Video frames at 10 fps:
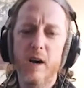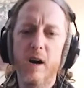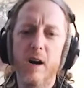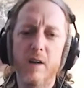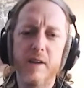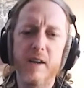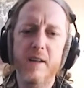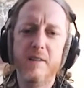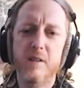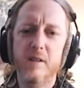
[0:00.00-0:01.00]
Uh, they
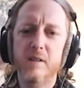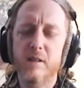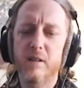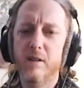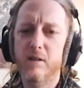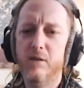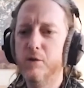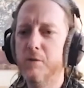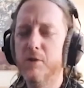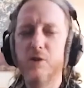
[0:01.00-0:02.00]
had to do
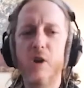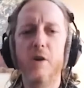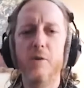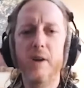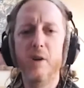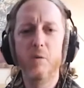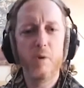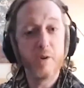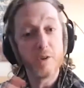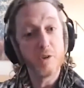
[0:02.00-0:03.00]
some soldering on
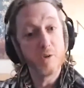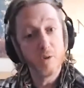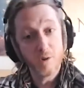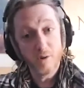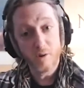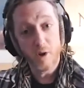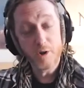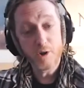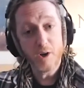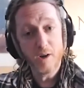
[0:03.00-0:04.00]
one of the
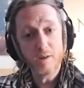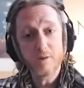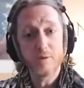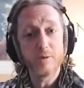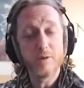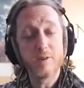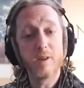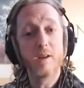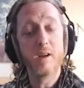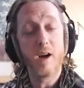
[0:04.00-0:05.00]
large consoles.
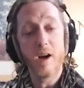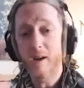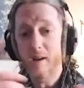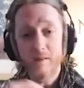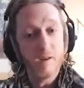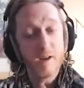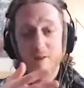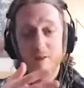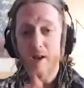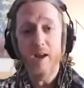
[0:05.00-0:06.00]
Mm. I I
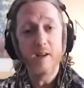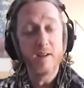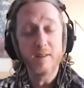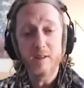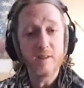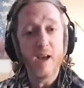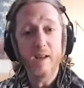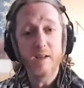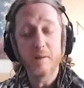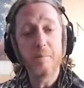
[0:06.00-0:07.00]
sat and I did
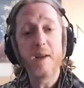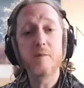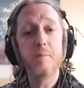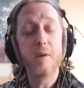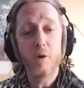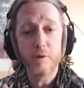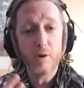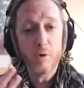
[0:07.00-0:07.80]
that in the basement over